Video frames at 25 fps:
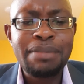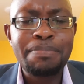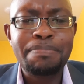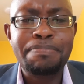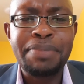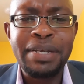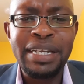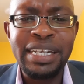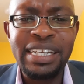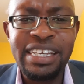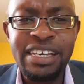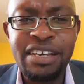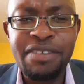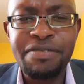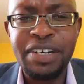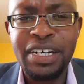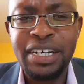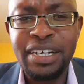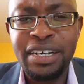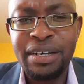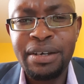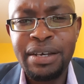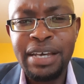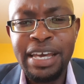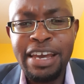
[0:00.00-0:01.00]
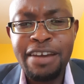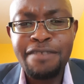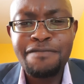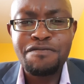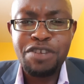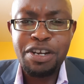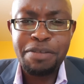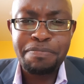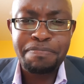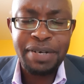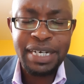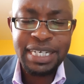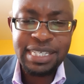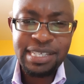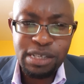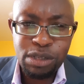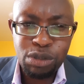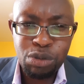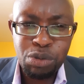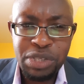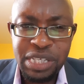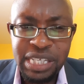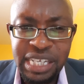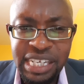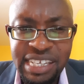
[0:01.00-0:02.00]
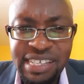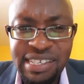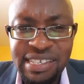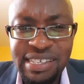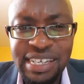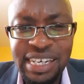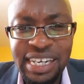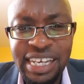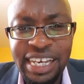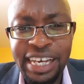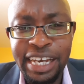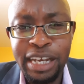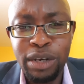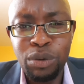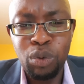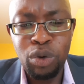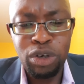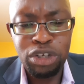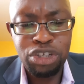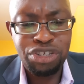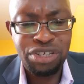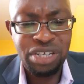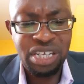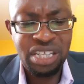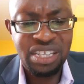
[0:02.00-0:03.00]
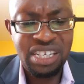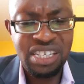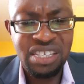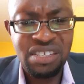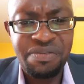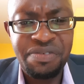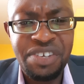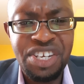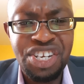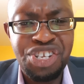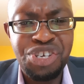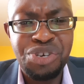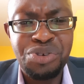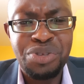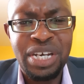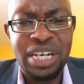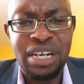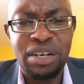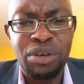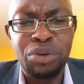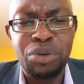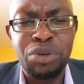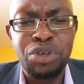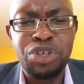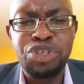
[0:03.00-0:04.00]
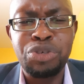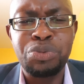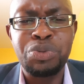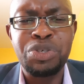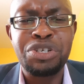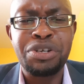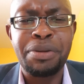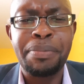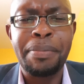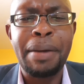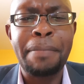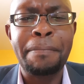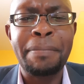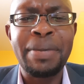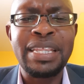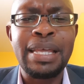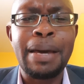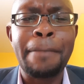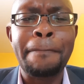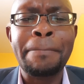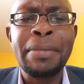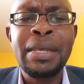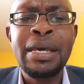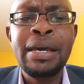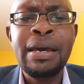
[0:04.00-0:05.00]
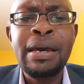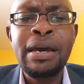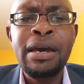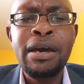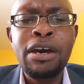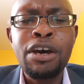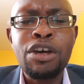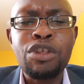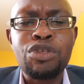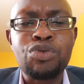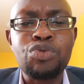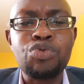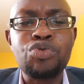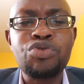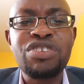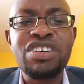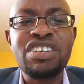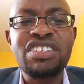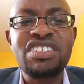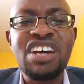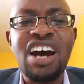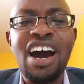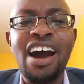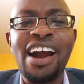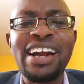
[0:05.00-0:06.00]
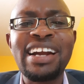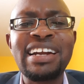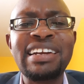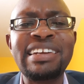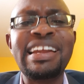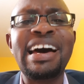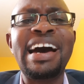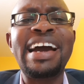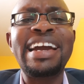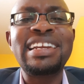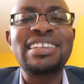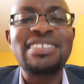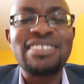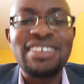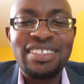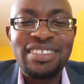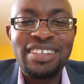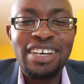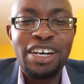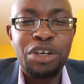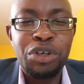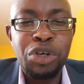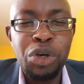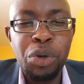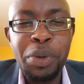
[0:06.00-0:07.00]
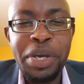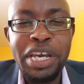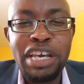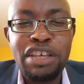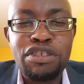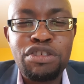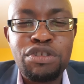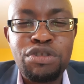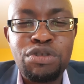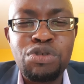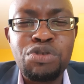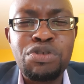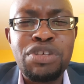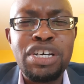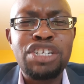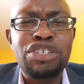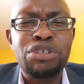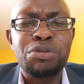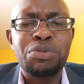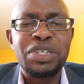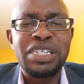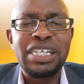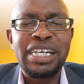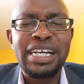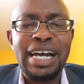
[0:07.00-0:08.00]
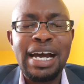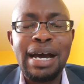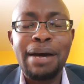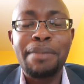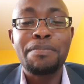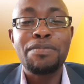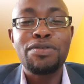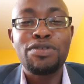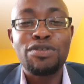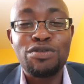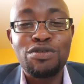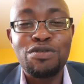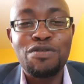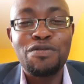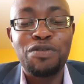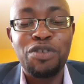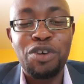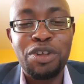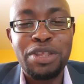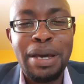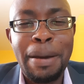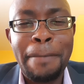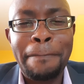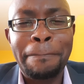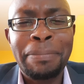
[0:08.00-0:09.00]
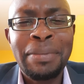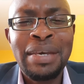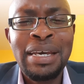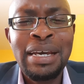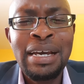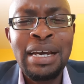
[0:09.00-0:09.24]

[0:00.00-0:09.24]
believer, every person who's listening and watching this video, that Lord, you would remember them through the dark night that they're going through, that you would come through for them,